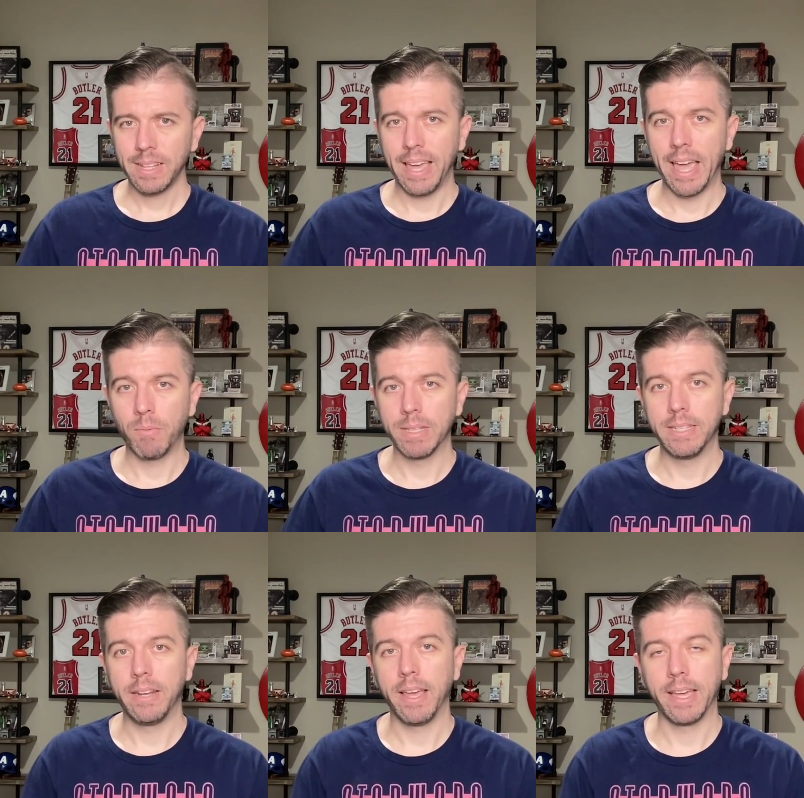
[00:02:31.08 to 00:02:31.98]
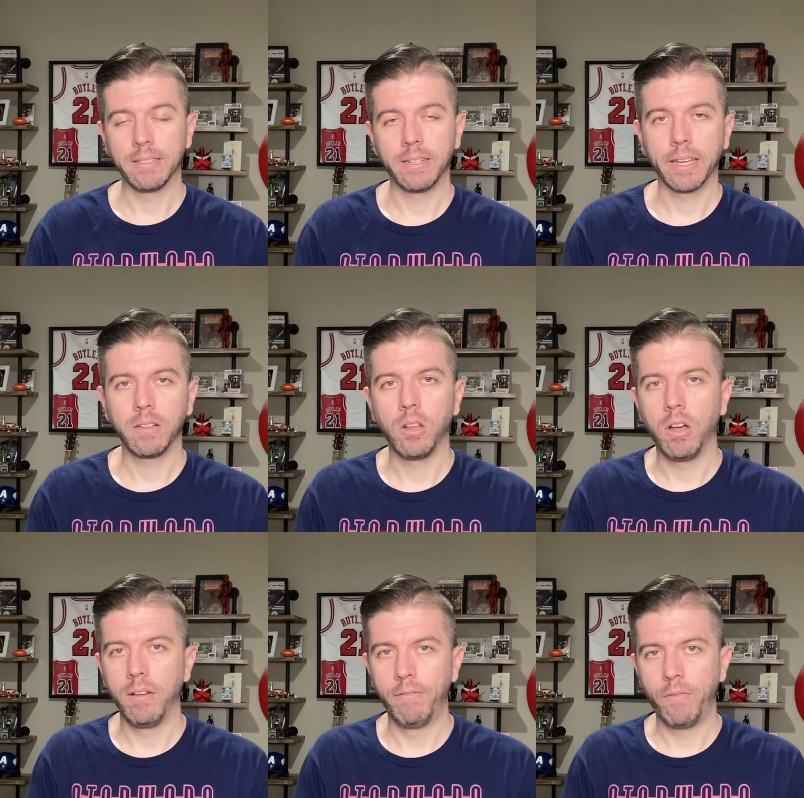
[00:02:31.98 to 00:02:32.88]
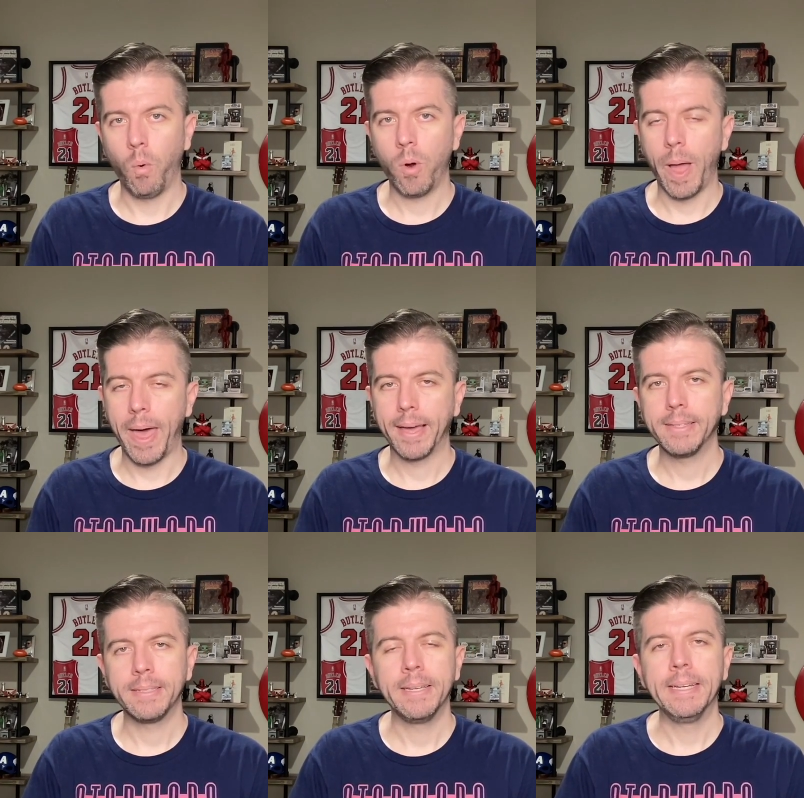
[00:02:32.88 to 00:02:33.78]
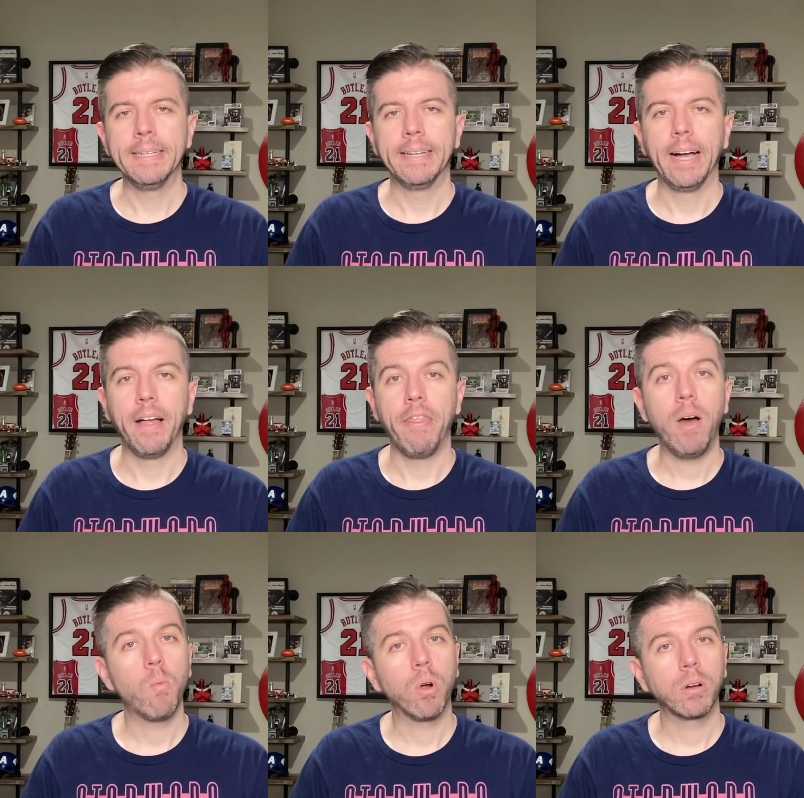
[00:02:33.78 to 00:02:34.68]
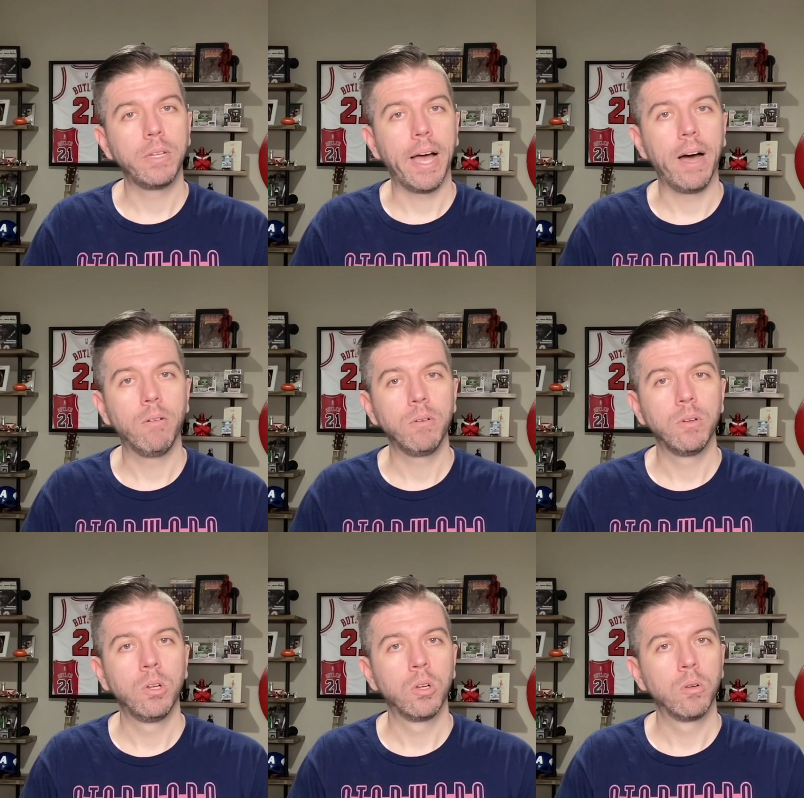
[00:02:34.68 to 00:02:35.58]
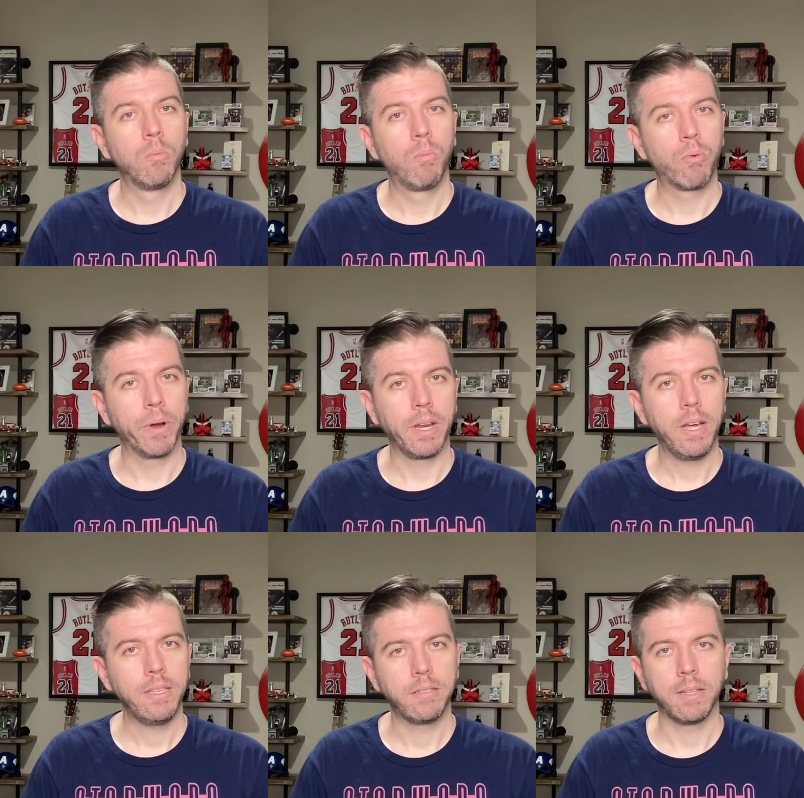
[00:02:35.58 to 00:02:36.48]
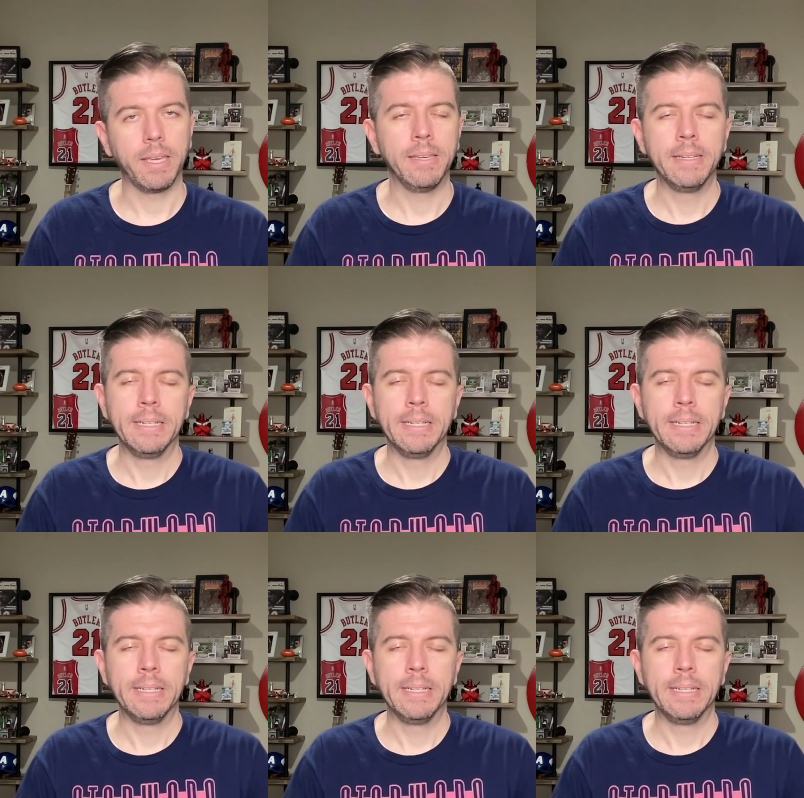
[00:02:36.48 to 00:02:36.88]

and we did a cycle of 4 eggs. That worked out pretty nicely.